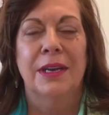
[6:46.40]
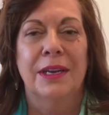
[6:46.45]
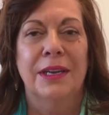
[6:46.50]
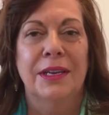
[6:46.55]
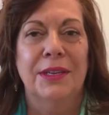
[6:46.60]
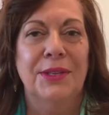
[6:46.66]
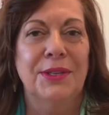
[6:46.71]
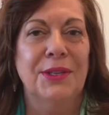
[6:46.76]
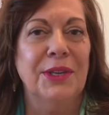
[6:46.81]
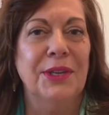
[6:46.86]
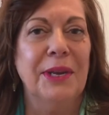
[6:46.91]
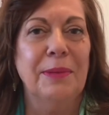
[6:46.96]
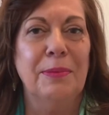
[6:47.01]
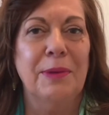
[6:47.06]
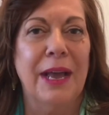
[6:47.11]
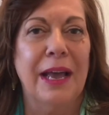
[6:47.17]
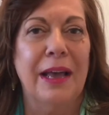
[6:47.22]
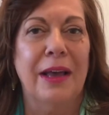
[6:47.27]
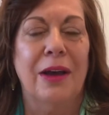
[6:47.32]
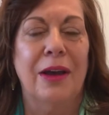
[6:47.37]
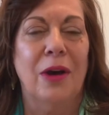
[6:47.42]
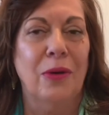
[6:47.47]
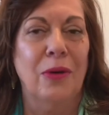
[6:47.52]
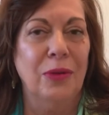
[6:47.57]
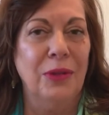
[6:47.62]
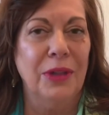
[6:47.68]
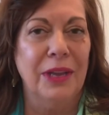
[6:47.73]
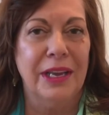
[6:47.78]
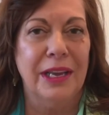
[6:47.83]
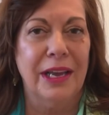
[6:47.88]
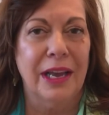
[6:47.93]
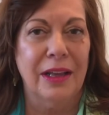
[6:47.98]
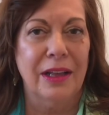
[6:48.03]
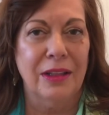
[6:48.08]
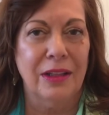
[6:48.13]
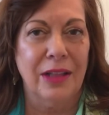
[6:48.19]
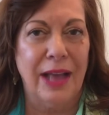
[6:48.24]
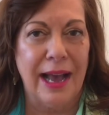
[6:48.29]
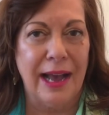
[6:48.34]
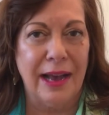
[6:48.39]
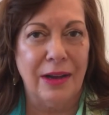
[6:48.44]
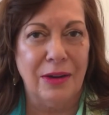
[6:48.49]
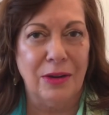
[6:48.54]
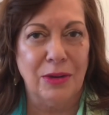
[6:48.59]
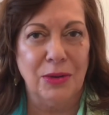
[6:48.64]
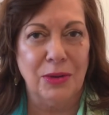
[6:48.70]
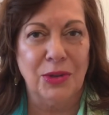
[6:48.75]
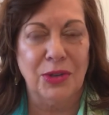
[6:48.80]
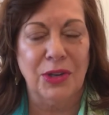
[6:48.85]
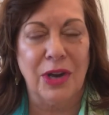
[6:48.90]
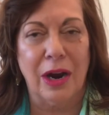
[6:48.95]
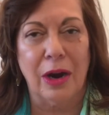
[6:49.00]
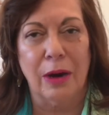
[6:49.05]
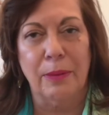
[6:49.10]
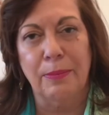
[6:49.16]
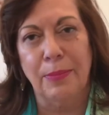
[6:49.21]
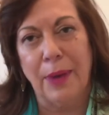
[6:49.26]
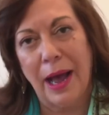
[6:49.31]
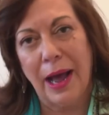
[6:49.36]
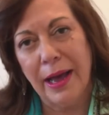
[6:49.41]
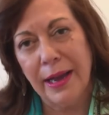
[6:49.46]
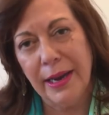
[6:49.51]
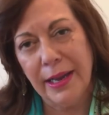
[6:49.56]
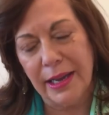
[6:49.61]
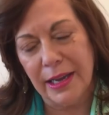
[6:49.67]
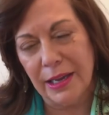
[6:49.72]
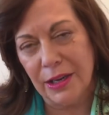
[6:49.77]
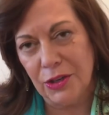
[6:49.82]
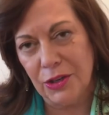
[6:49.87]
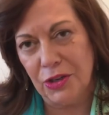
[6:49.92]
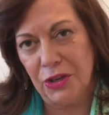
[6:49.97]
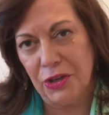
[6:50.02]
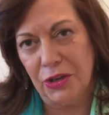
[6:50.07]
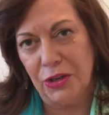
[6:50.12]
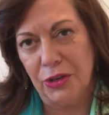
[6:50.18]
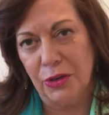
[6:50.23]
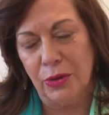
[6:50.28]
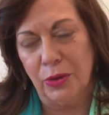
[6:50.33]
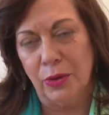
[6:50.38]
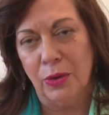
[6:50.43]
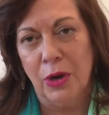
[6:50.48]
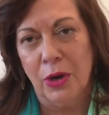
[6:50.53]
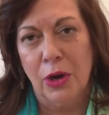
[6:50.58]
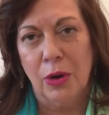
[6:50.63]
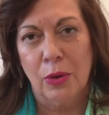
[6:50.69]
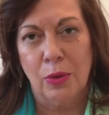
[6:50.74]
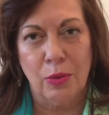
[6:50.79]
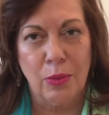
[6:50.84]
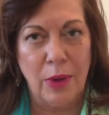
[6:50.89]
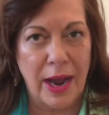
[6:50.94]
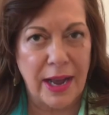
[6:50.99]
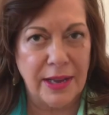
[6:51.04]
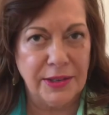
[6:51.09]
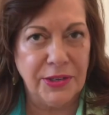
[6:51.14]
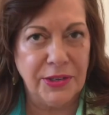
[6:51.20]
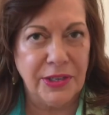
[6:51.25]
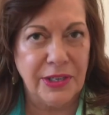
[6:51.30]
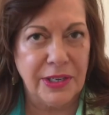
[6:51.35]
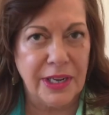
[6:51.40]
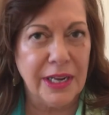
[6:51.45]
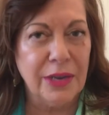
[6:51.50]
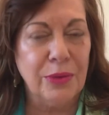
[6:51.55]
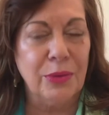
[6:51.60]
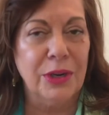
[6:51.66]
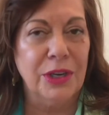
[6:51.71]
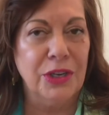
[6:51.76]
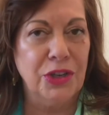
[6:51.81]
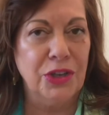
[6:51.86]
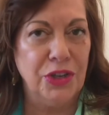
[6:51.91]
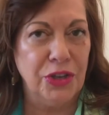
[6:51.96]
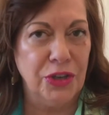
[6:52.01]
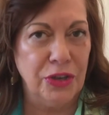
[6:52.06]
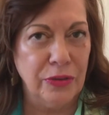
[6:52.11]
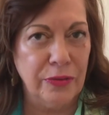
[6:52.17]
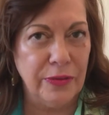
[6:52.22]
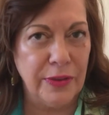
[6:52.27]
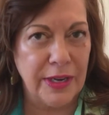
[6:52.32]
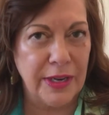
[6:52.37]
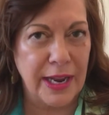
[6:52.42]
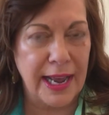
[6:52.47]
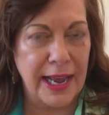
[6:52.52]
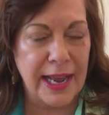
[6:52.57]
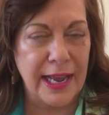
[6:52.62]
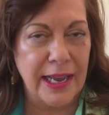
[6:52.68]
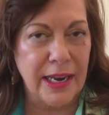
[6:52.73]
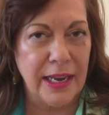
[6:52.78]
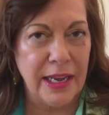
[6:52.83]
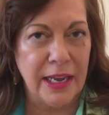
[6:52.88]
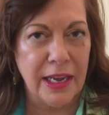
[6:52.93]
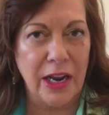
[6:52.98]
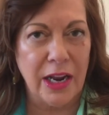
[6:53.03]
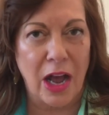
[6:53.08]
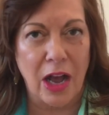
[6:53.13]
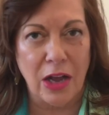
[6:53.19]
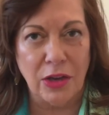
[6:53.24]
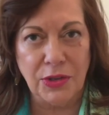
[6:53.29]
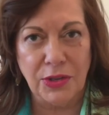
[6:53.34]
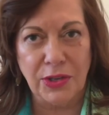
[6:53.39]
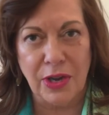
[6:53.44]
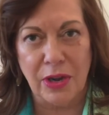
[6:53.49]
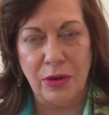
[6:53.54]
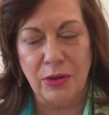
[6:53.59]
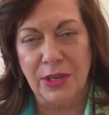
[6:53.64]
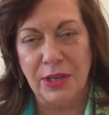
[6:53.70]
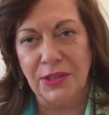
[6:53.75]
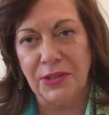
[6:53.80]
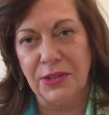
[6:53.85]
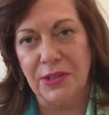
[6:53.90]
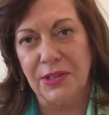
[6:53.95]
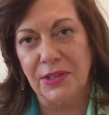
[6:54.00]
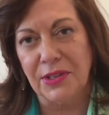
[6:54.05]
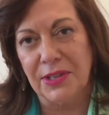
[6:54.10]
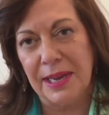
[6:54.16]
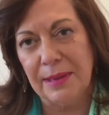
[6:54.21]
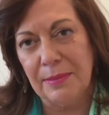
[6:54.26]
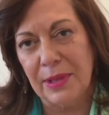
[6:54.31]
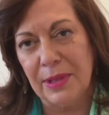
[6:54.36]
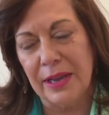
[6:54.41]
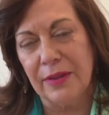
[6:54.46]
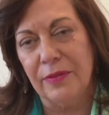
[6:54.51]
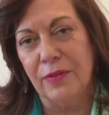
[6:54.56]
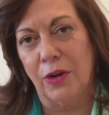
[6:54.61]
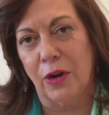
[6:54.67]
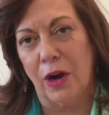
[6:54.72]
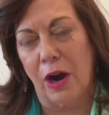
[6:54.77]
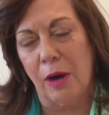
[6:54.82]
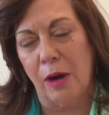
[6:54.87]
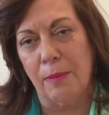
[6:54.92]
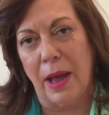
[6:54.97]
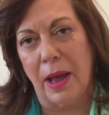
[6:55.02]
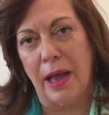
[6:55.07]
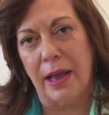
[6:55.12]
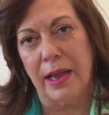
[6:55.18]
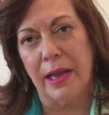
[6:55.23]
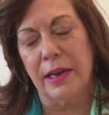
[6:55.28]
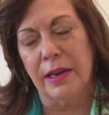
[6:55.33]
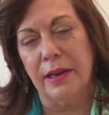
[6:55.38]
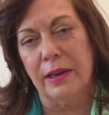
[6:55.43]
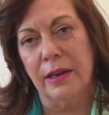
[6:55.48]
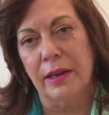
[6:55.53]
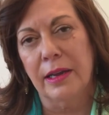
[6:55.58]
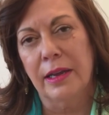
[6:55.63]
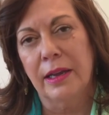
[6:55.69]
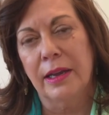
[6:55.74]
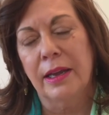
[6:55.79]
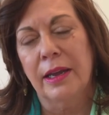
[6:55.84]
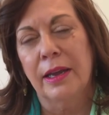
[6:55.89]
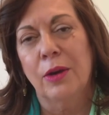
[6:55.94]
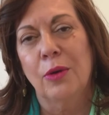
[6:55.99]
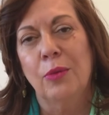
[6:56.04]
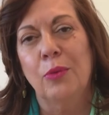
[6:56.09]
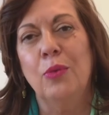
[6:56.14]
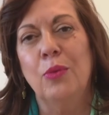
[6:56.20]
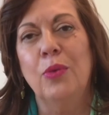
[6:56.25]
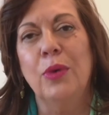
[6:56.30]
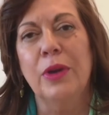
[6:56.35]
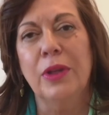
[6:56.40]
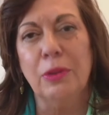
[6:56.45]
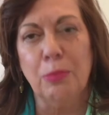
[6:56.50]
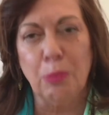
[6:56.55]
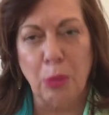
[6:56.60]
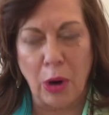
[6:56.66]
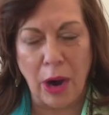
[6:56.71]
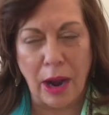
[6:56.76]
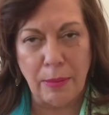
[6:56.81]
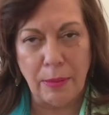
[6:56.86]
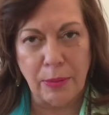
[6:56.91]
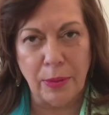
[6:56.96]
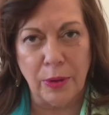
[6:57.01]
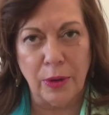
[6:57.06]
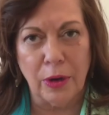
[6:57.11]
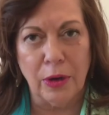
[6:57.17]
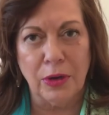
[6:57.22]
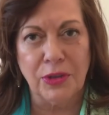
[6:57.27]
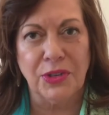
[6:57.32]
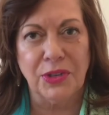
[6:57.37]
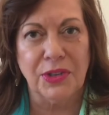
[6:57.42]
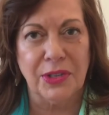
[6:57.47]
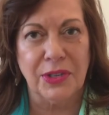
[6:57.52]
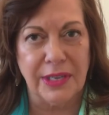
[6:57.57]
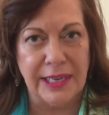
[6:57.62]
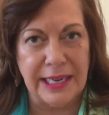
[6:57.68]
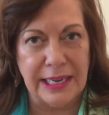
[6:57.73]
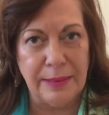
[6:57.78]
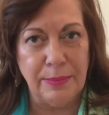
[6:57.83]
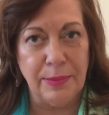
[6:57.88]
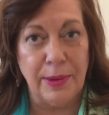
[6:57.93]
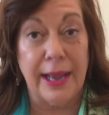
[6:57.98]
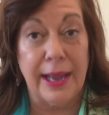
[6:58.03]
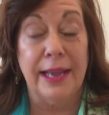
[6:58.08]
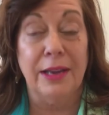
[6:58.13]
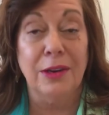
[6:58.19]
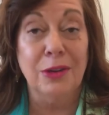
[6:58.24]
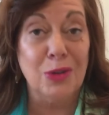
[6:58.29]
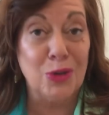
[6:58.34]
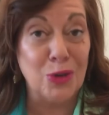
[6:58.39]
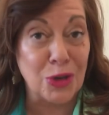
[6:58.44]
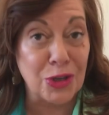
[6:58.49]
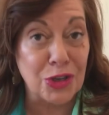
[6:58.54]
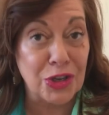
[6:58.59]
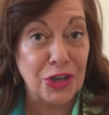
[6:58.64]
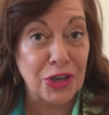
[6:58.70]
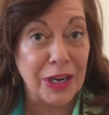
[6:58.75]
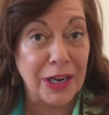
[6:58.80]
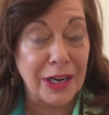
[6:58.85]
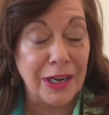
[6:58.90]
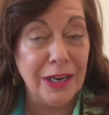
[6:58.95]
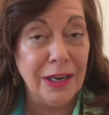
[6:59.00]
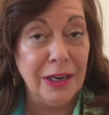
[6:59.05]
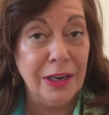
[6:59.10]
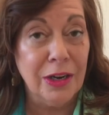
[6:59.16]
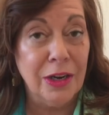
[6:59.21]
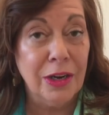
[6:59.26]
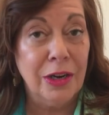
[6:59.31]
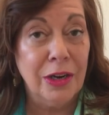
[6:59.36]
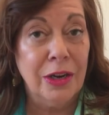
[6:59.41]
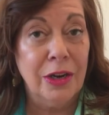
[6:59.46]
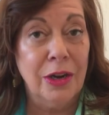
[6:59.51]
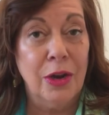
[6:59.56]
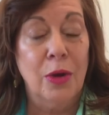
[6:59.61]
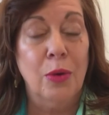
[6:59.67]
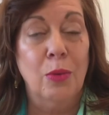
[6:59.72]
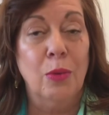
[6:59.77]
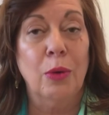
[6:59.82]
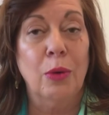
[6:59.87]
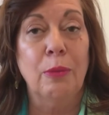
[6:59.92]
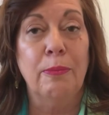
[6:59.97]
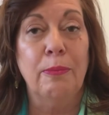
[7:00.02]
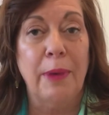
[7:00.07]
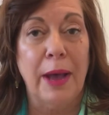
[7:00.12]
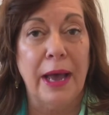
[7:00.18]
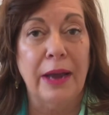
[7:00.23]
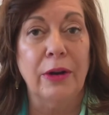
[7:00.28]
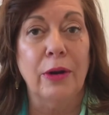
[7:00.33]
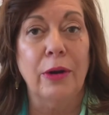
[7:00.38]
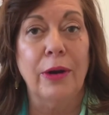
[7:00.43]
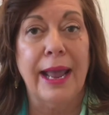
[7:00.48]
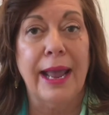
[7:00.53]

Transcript: Sleep not only allows our body to rest and rejuvenate, it also does the same thing for our mind. With proper sleep and nutrition, we're better